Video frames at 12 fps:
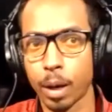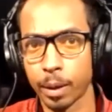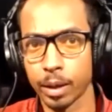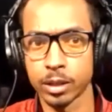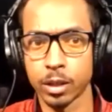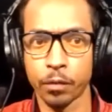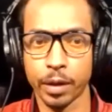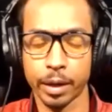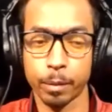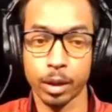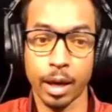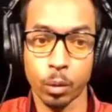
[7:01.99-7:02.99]
myself that
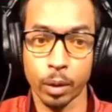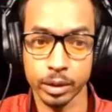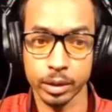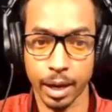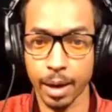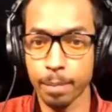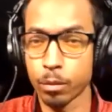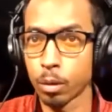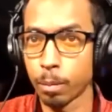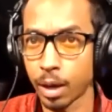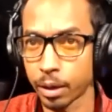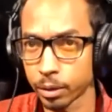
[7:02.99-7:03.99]
in a lot of ways I am more
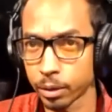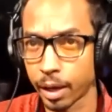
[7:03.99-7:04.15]
moderate,